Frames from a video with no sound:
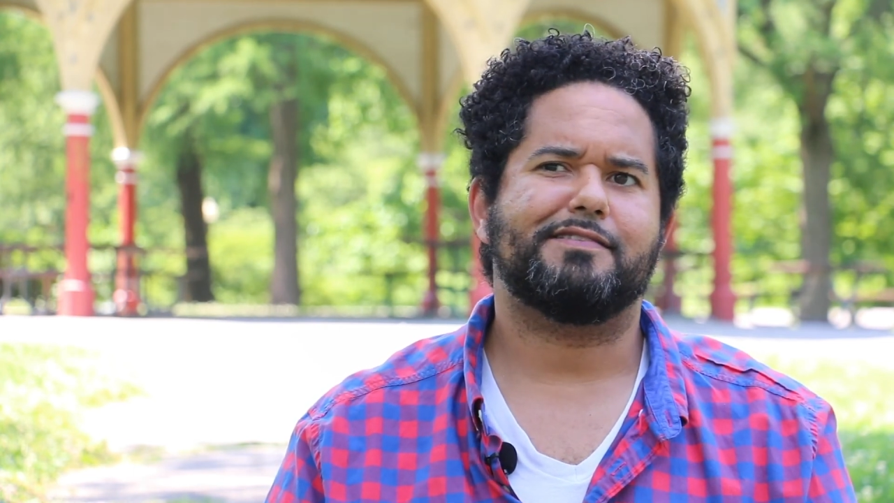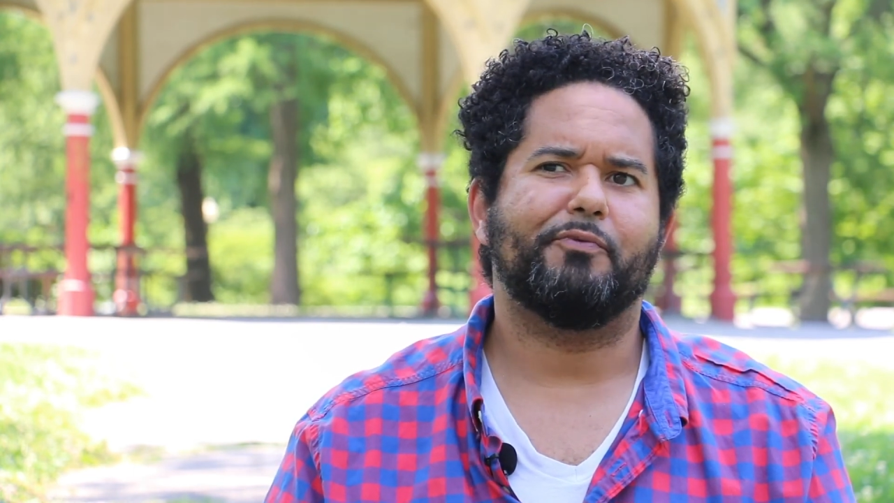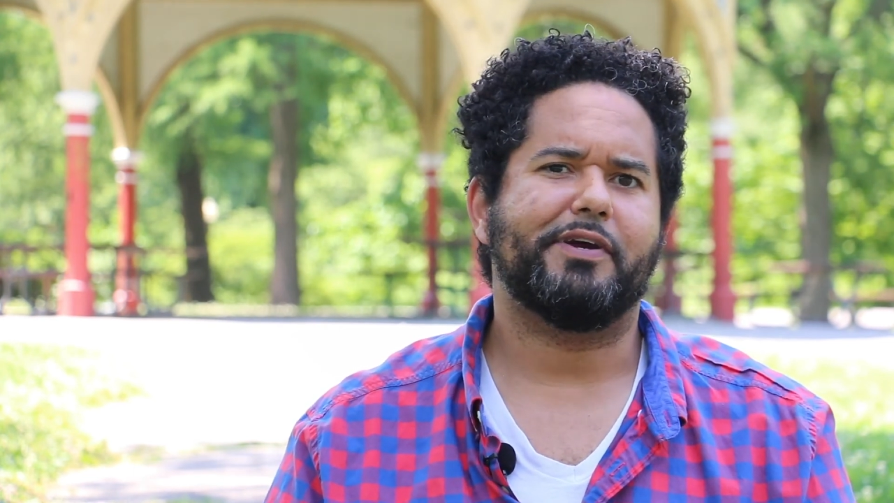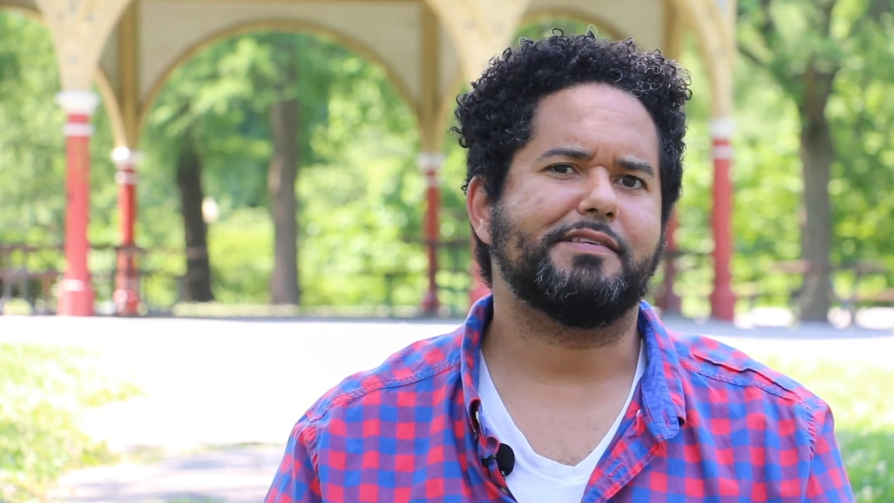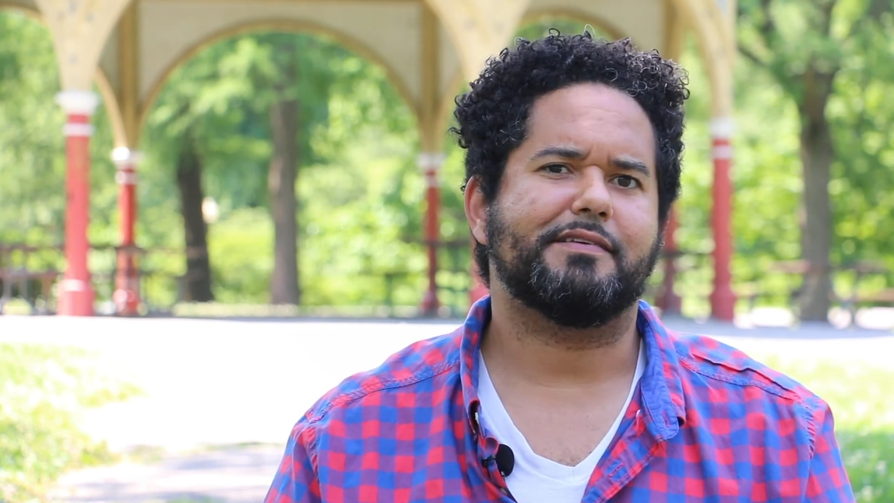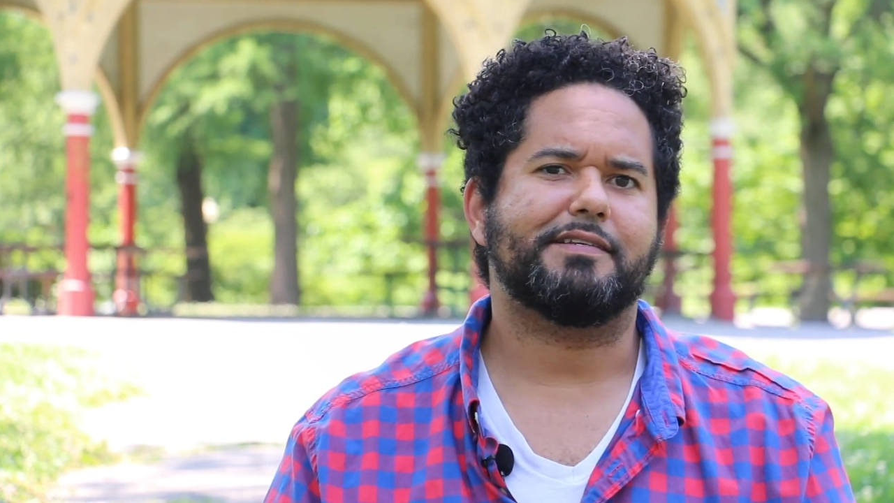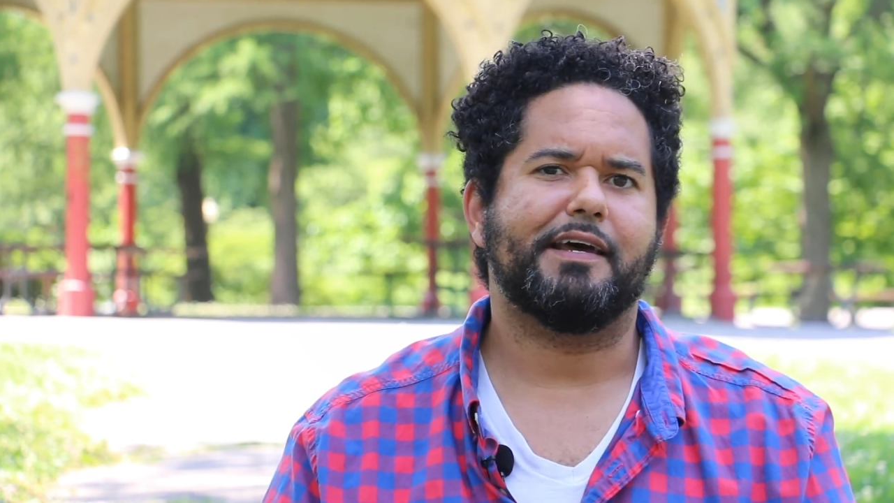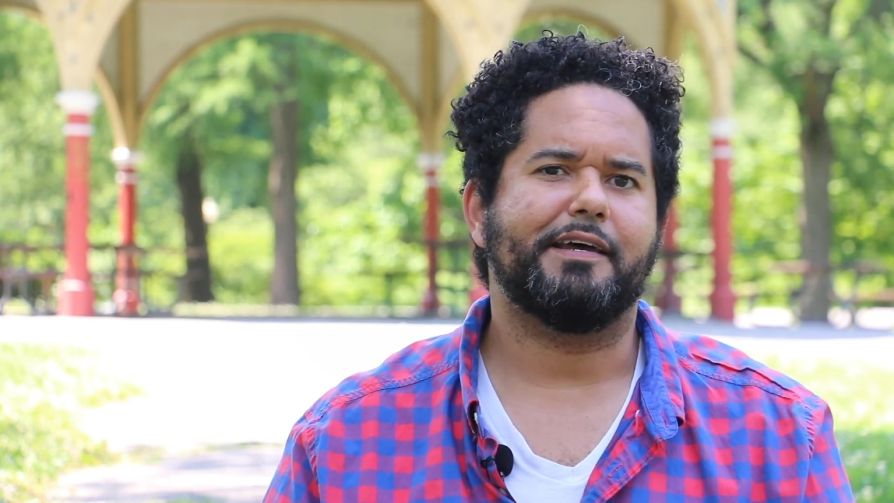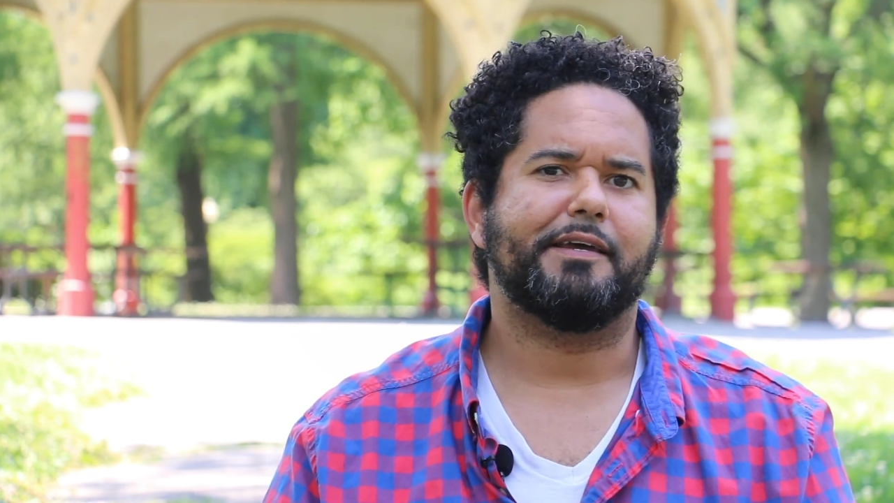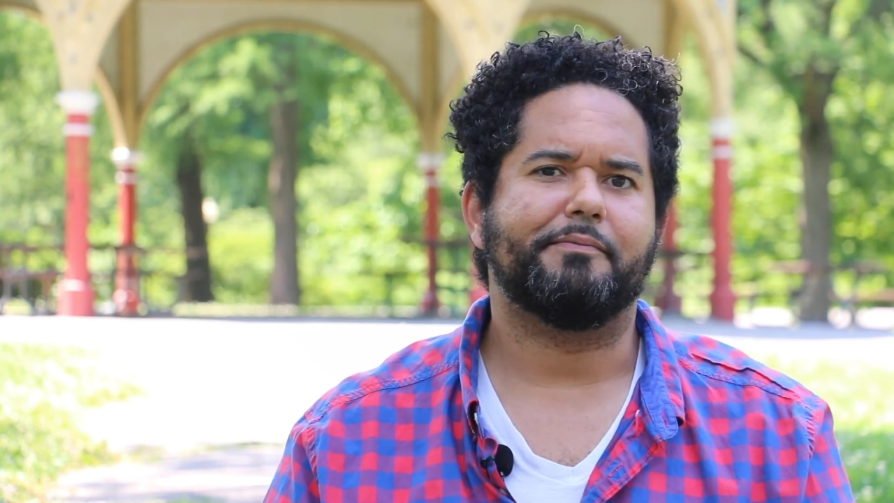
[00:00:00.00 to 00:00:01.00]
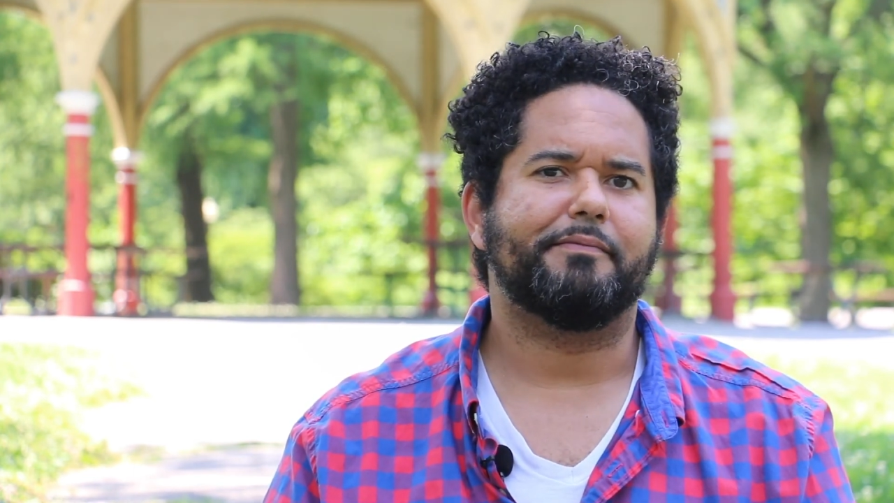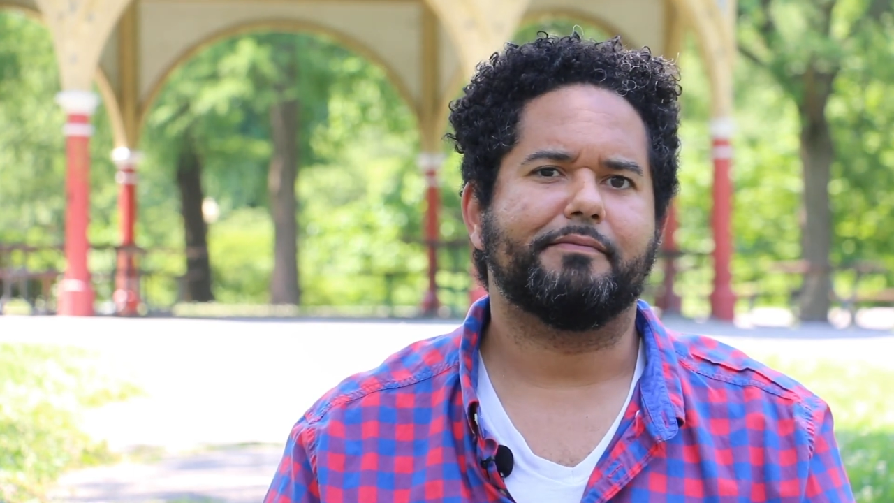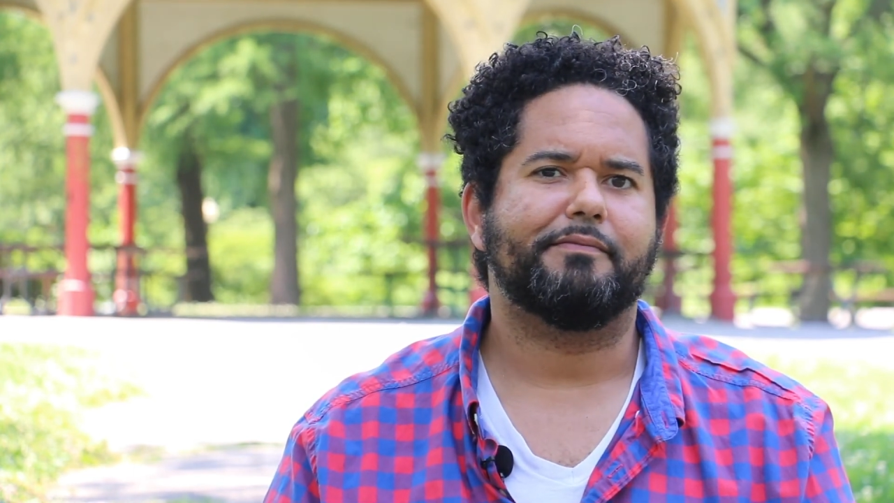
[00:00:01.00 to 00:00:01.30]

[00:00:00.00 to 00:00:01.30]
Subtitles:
a waste of time.